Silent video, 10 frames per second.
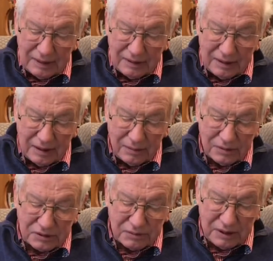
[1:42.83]
and there
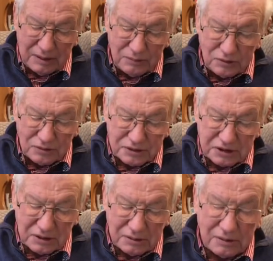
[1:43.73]
was with him
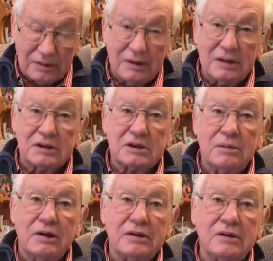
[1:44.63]
also
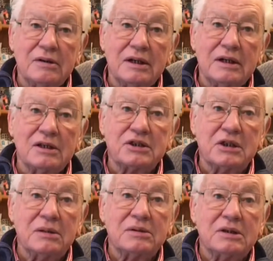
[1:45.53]
some other little
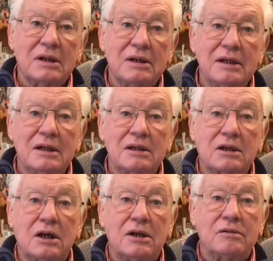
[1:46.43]
ships, a little
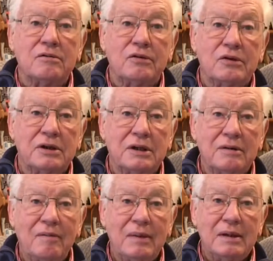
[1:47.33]
convoy
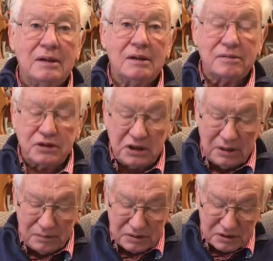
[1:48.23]
of
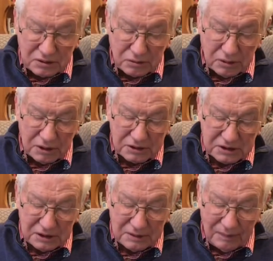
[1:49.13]
ships
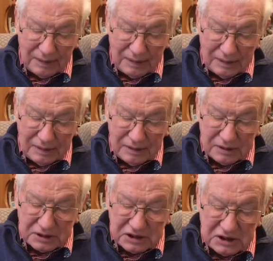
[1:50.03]
crossing
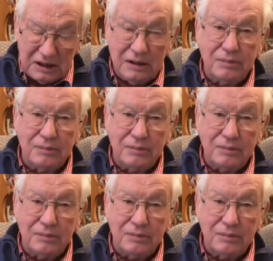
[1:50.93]
the sea.